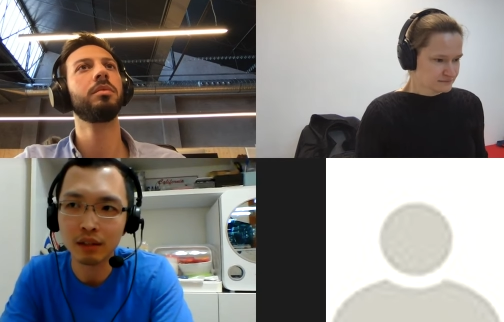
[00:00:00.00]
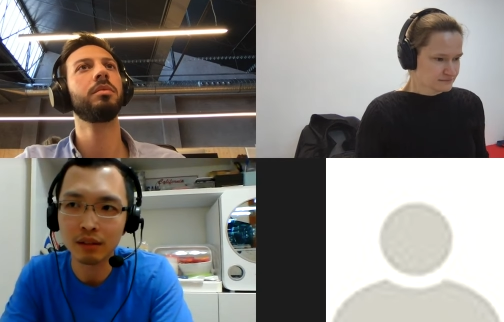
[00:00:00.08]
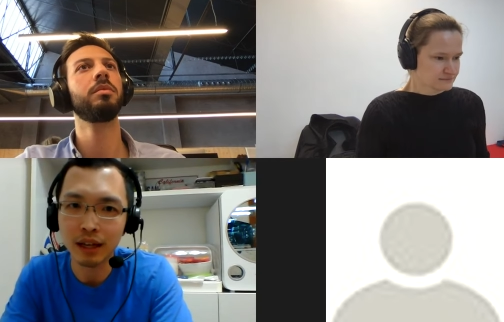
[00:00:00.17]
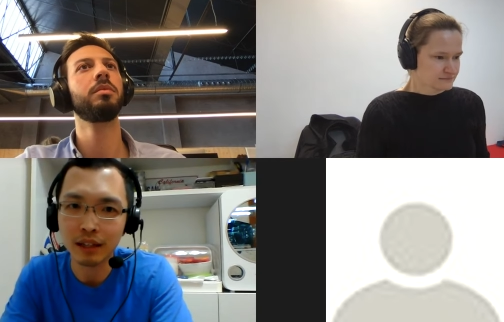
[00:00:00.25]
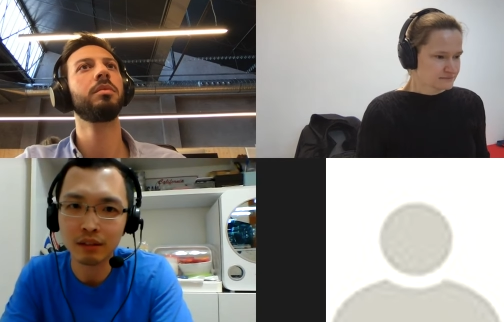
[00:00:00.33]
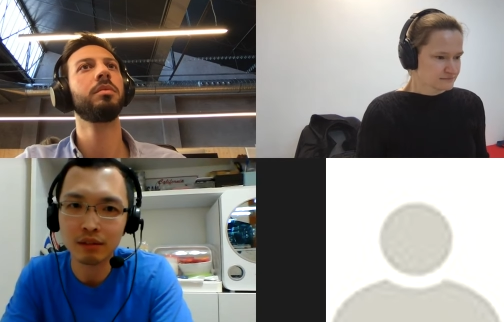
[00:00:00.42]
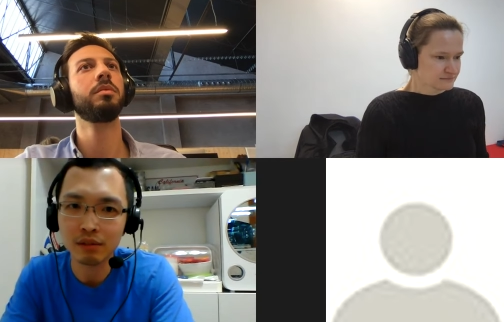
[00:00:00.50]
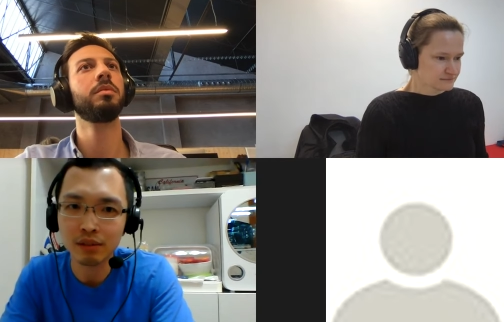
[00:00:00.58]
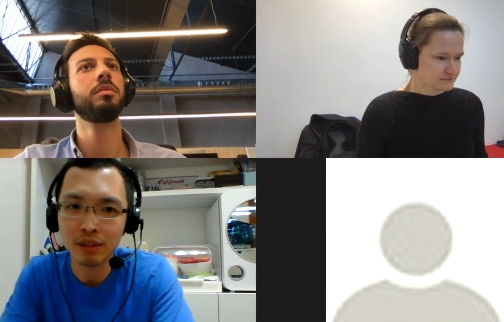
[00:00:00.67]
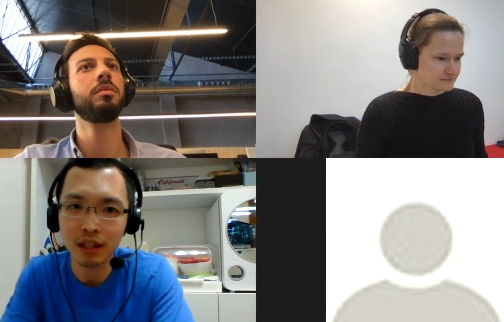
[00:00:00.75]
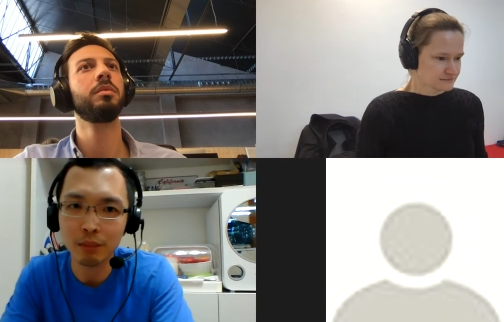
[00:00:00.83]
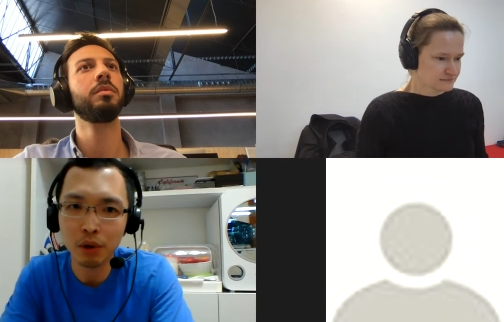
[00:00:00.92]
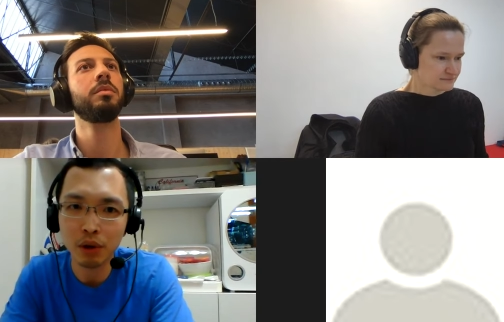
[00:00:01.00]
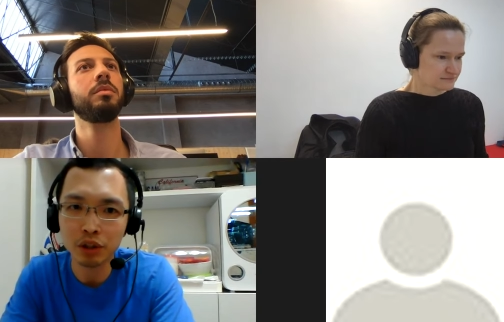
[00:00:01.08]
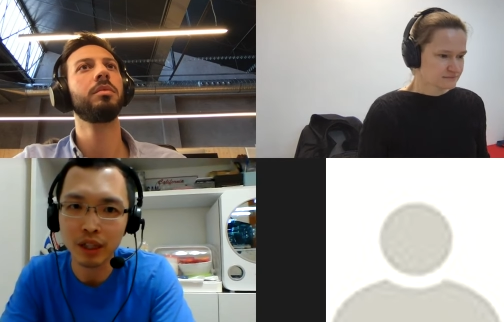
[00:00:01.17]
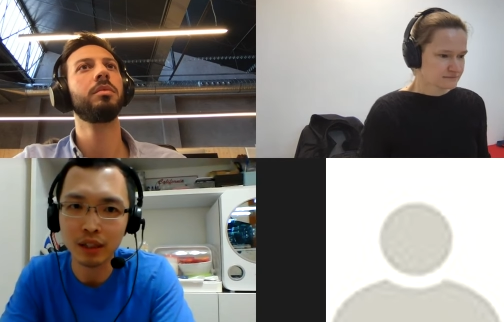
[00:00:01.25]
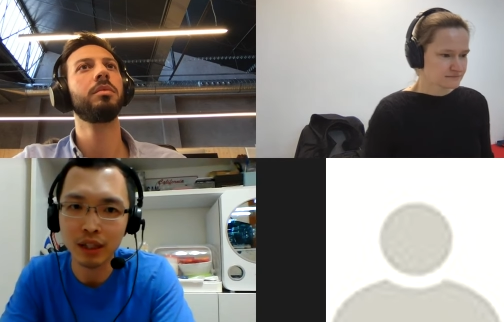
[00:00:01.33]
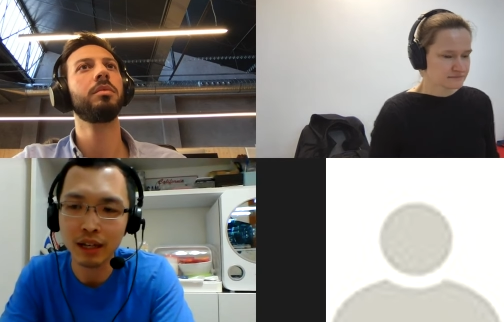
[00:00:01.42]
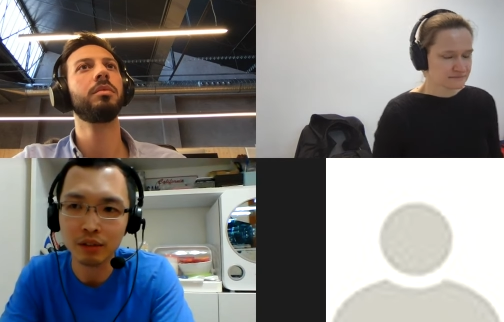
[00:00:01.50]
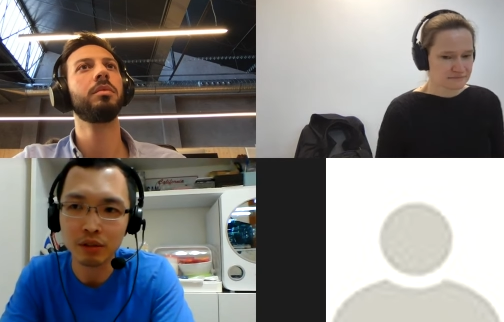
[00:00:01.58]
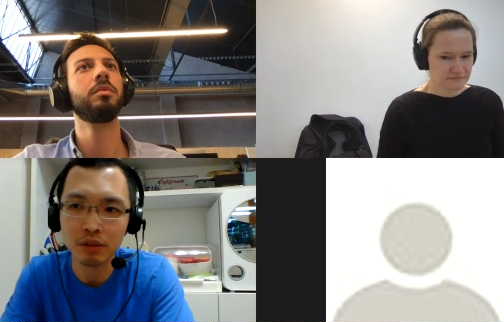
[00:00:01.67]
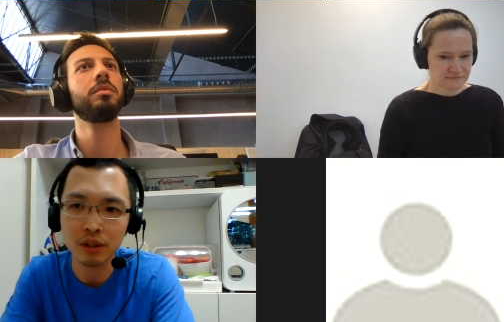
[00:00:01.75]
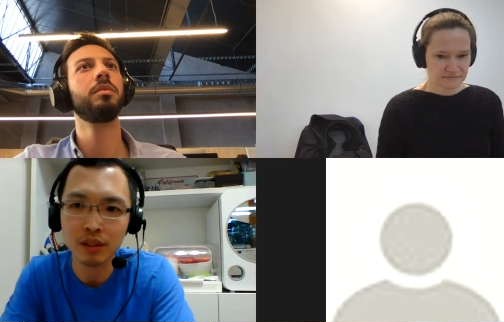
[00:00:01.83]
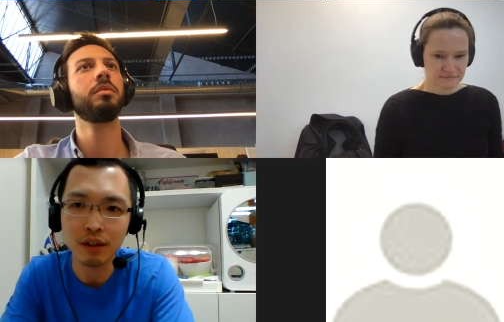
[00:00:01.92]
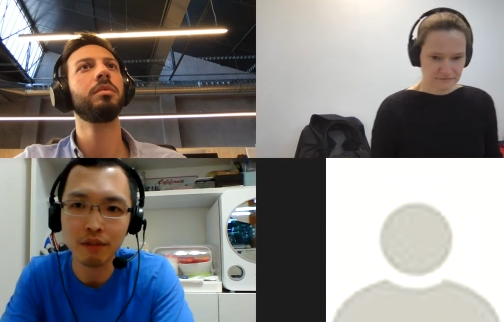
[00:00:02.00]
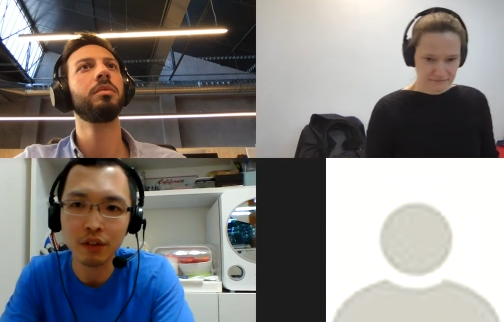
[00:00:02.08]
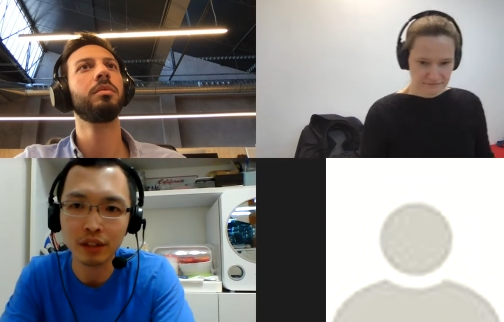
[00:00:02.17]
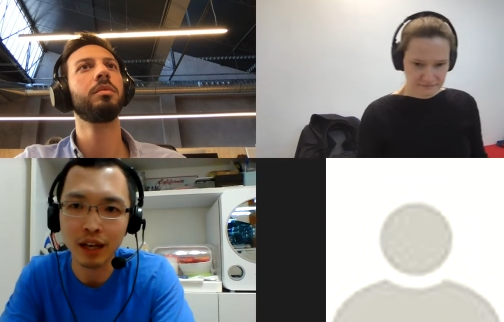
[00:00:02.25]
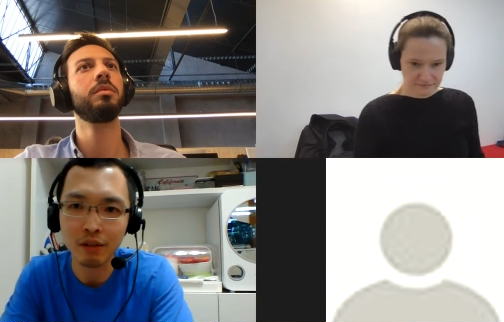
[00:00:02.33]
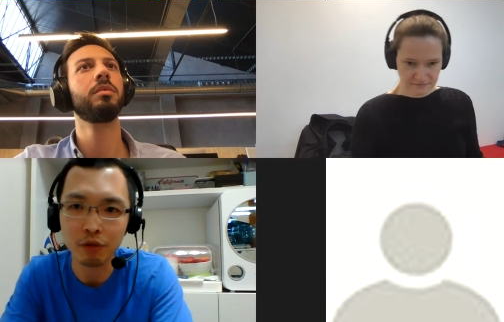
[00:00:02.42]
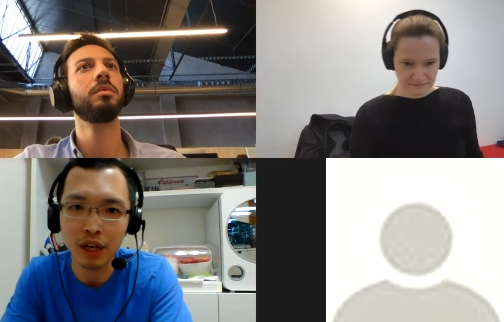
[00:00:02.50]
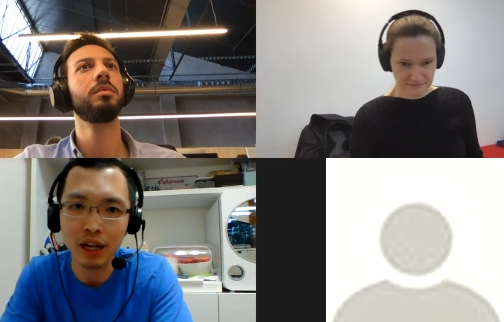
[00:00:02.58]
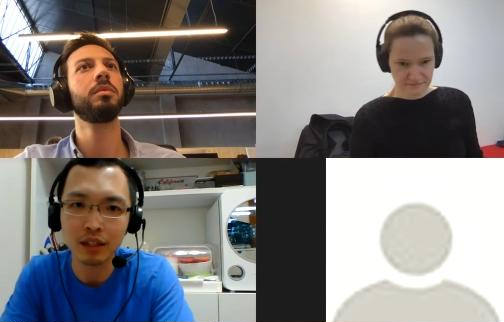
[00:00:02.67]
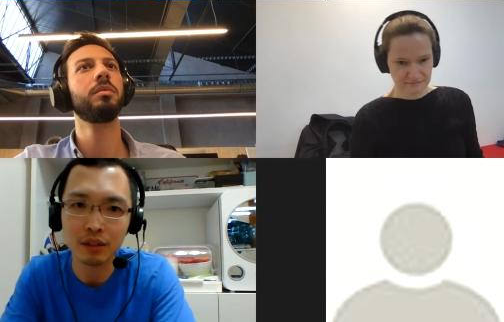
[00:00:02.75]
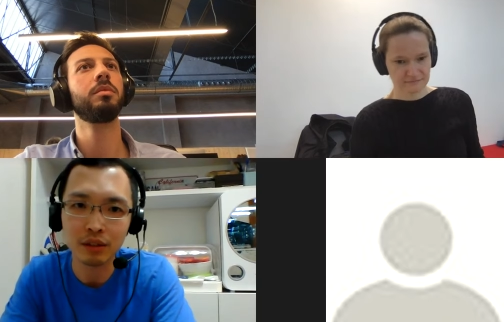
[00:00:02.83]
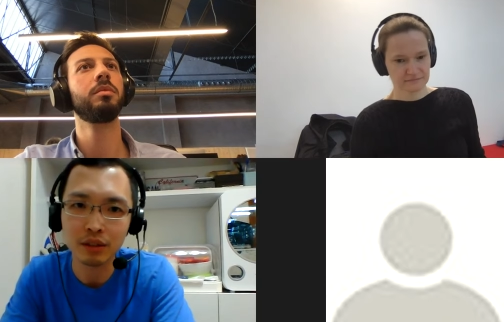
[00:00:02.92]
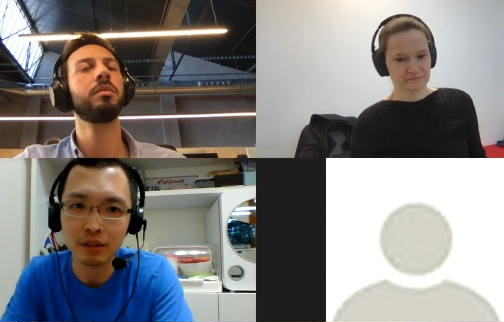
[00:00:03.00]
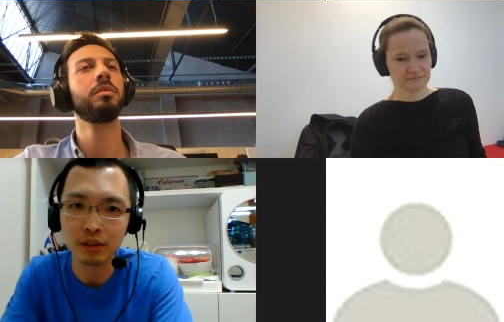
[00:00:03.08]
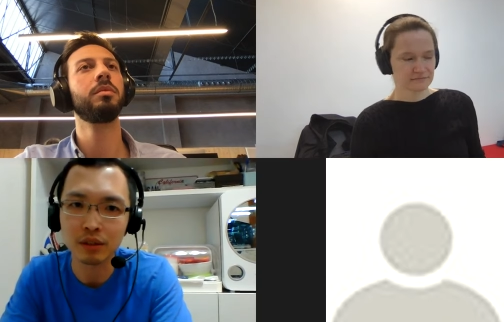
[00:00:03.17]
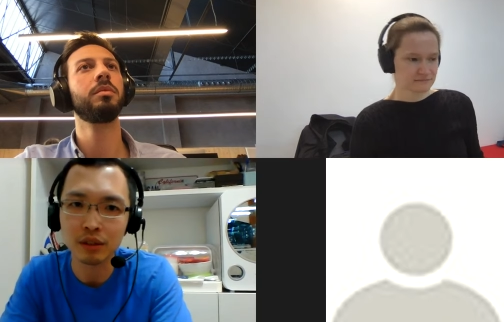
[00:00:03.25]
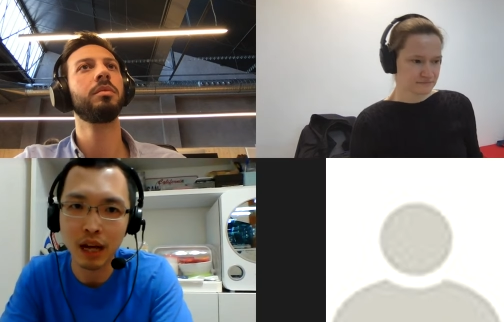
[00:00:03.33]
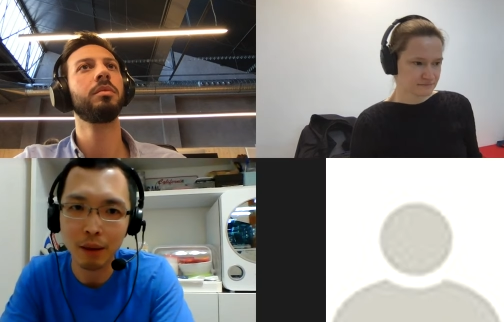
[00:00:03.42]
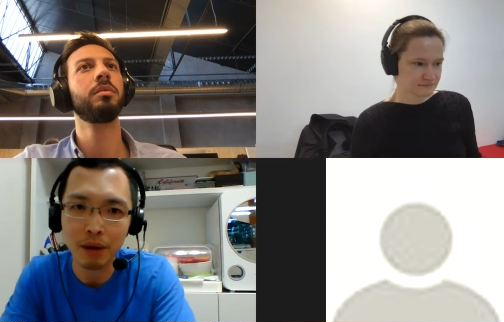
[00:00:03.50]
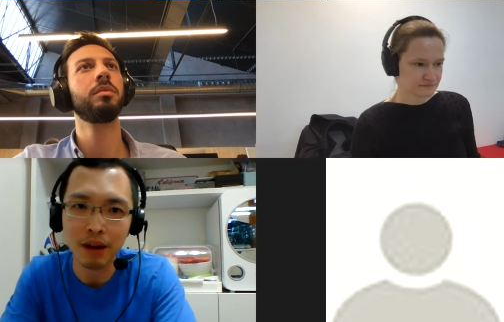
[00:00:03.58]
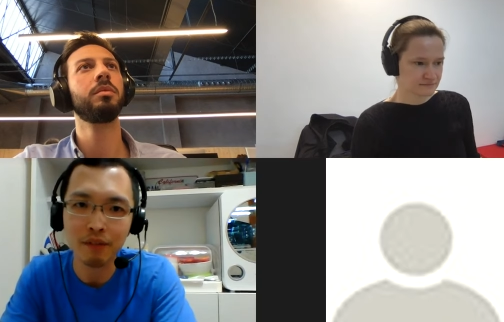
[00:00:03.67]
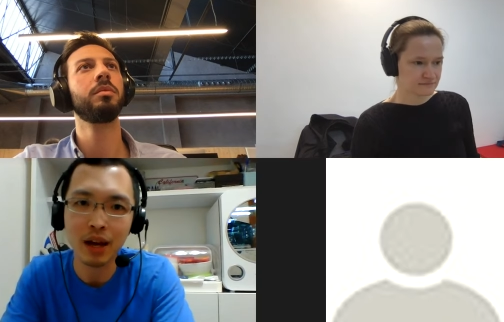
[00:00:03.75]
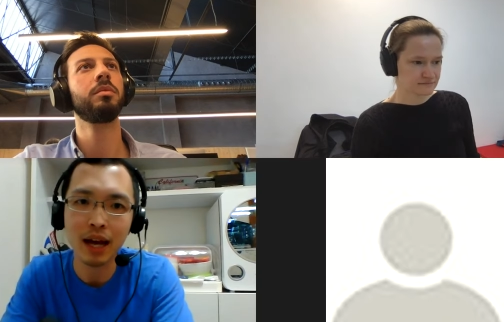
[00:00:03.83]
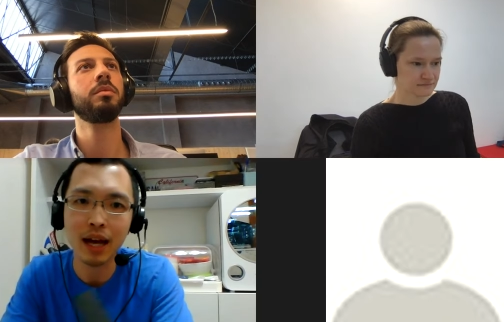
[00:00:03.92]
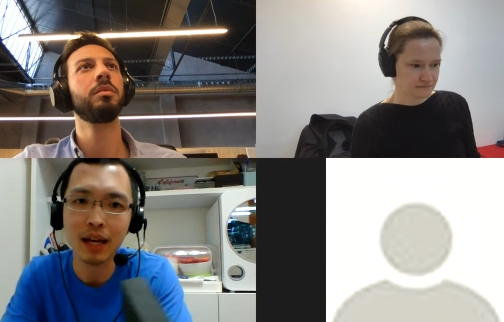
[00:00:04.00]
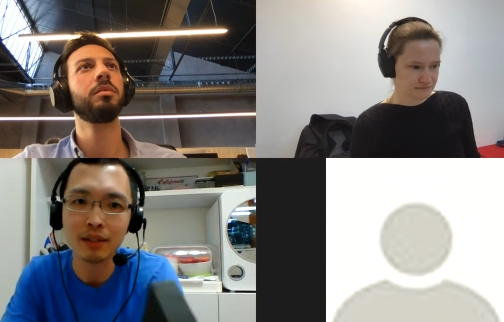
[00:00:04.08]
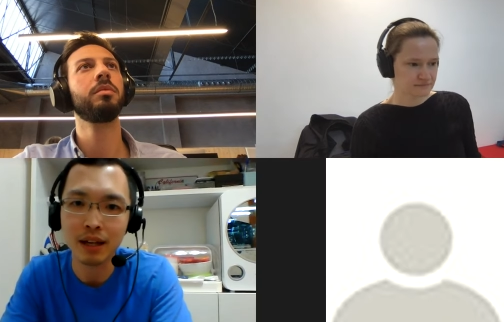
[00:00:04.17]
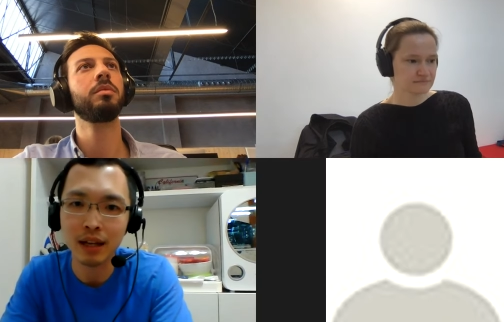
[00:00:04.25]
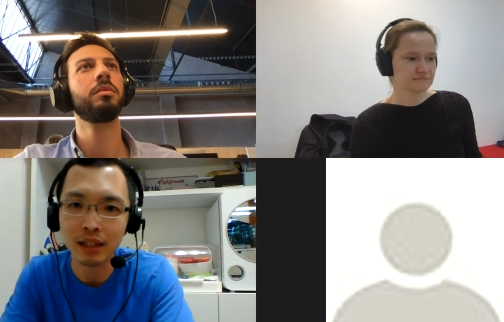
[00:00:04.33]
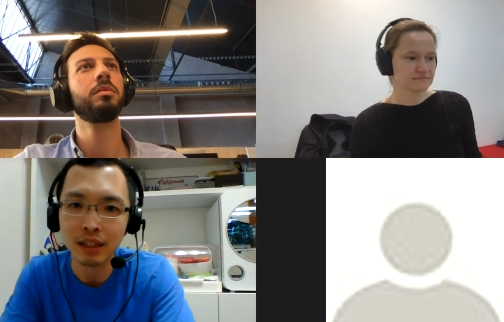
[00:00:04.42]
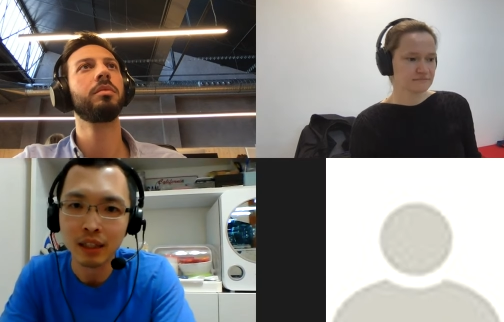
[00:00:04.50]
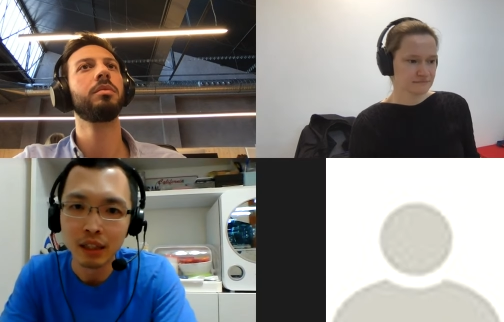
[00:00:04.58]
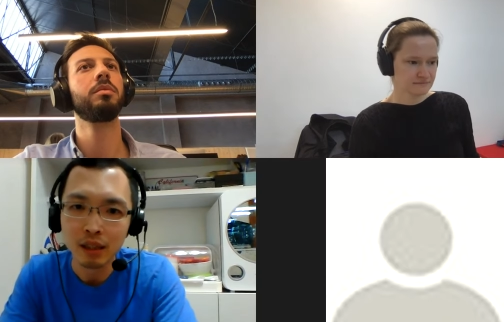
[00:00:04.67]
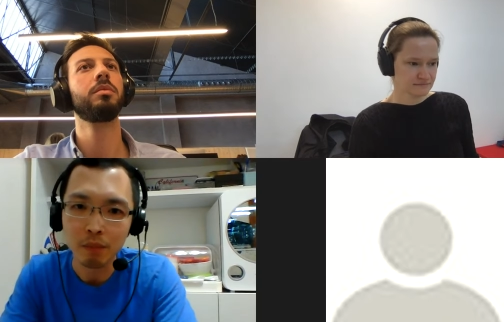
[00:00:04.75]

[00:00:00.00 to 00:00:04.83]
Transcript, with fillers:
Speaker 1: like start a project, like doing something that related to IPFS, like mm-hmm.